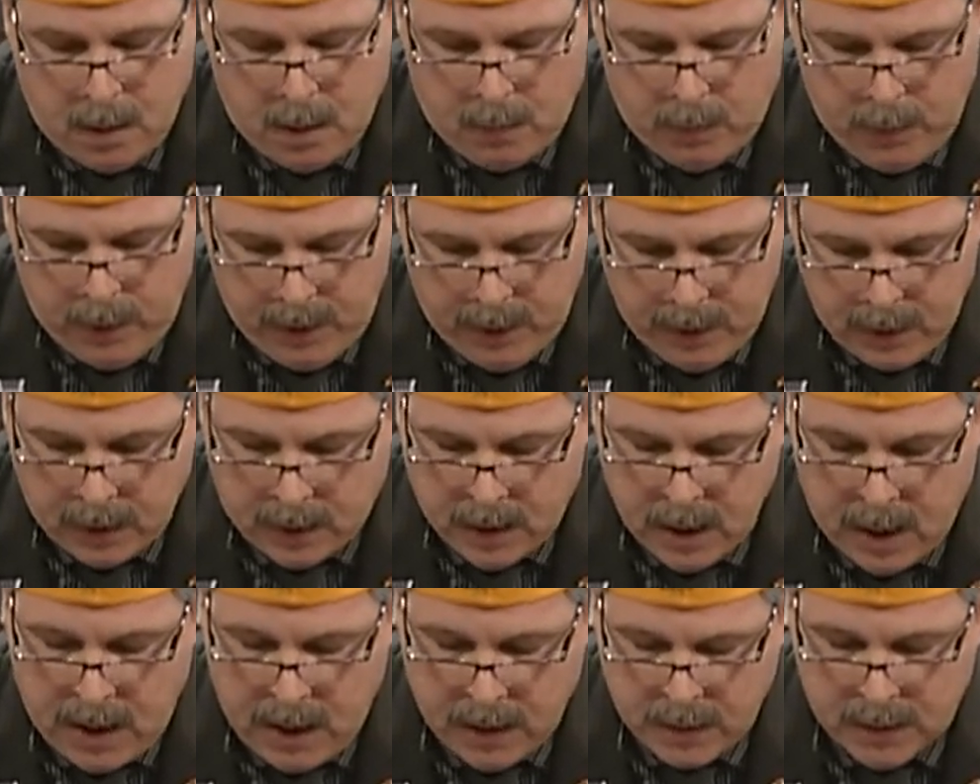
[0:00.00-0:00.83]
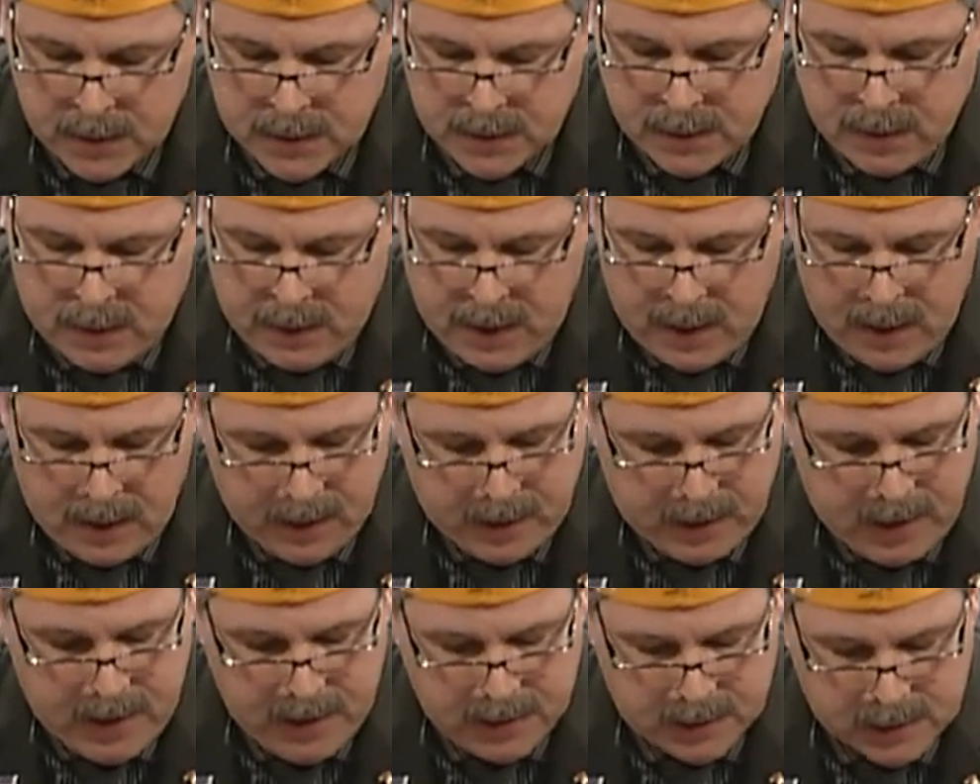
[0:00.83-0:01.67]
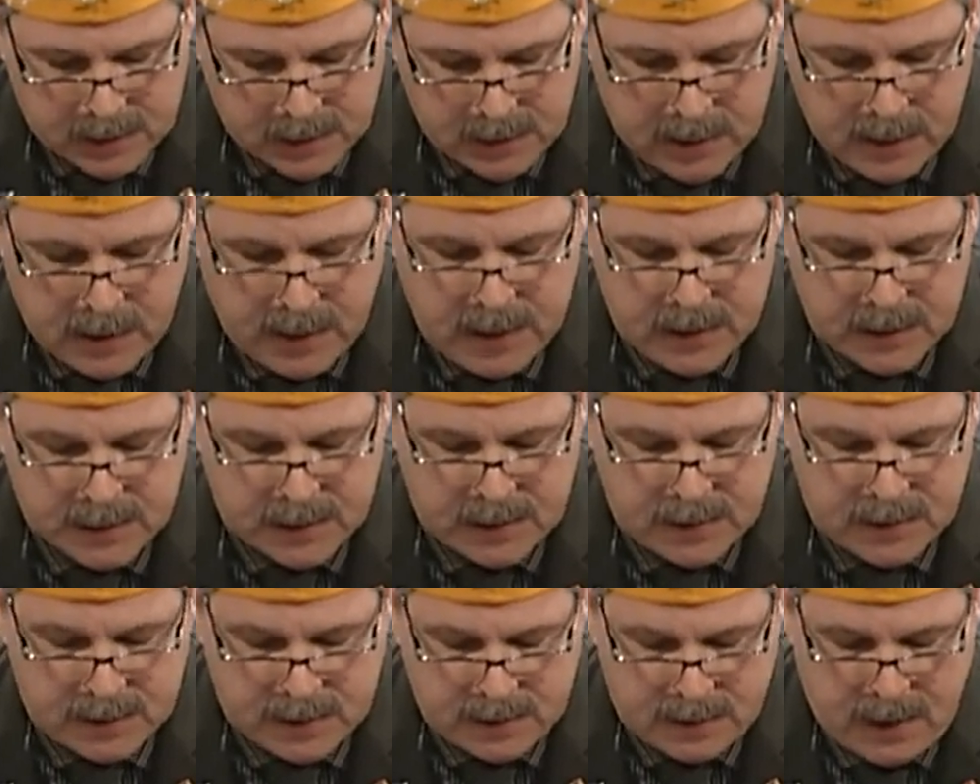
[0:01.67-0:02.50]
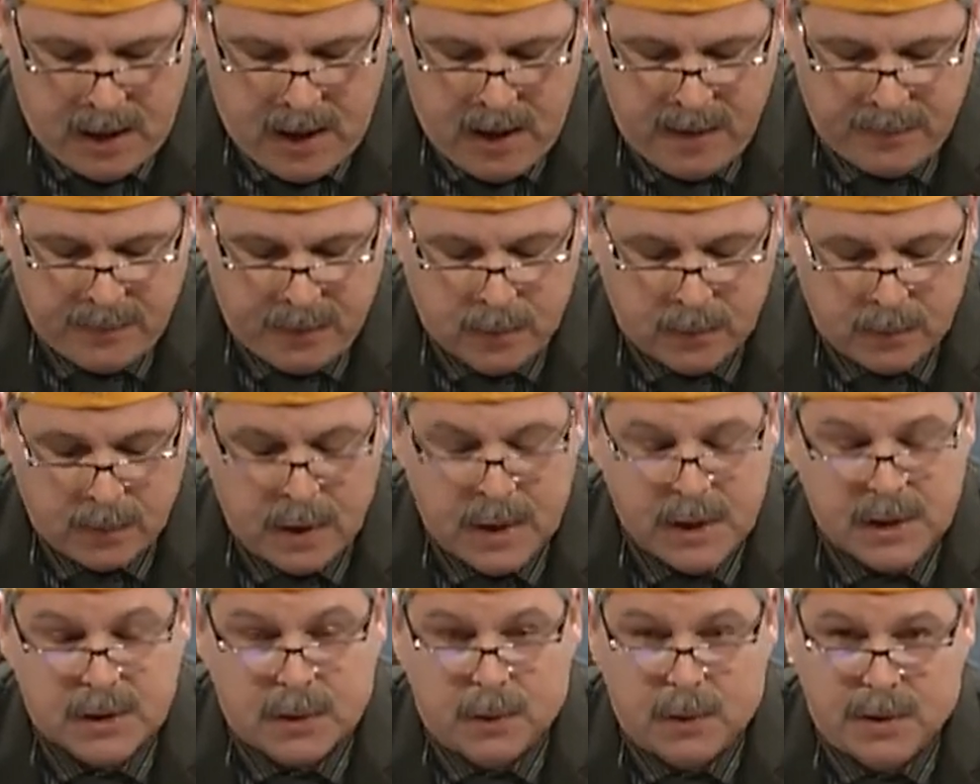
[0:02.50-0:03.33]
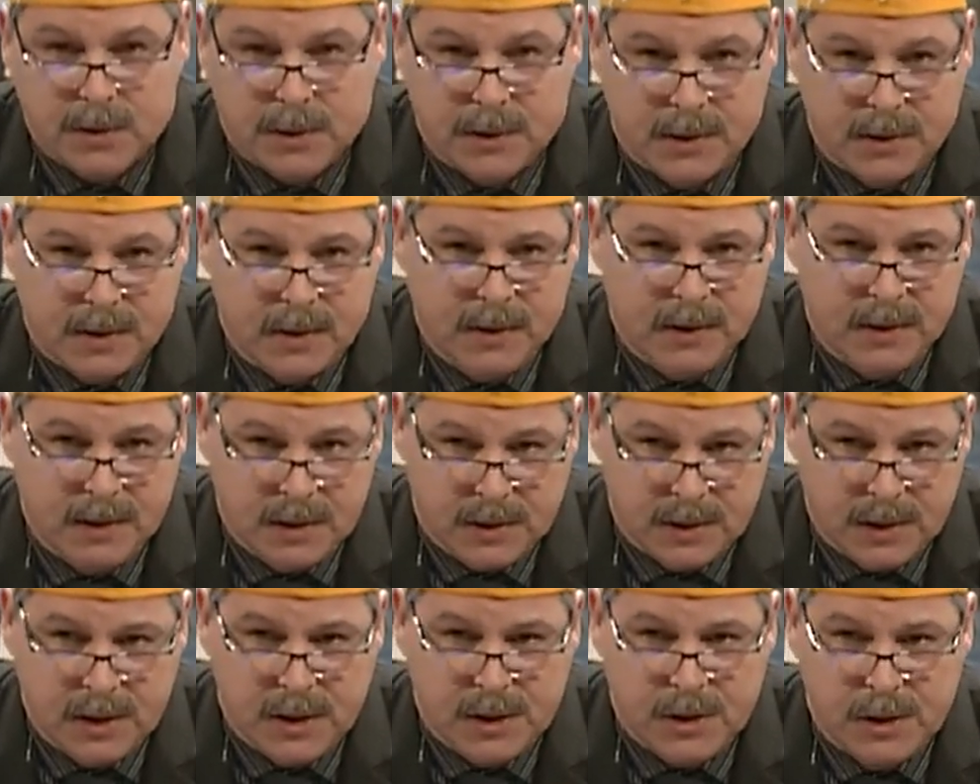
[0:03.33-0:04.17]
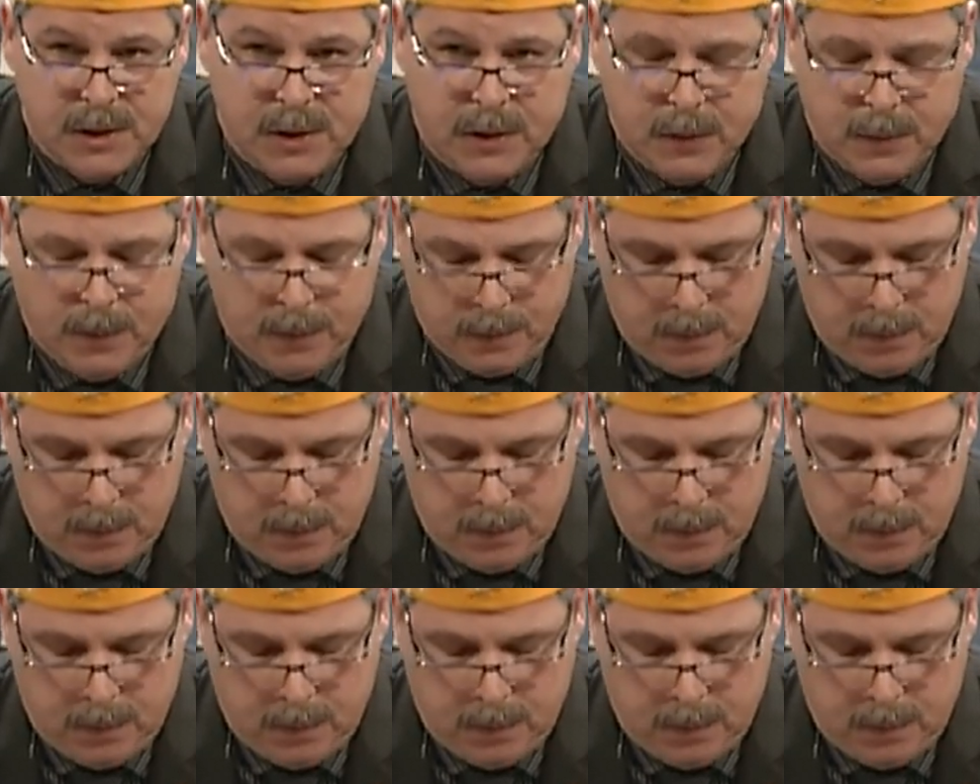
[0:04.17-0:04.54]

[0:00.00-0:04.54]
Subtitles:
We need a Congress that allocates serious staff and resources to this issue.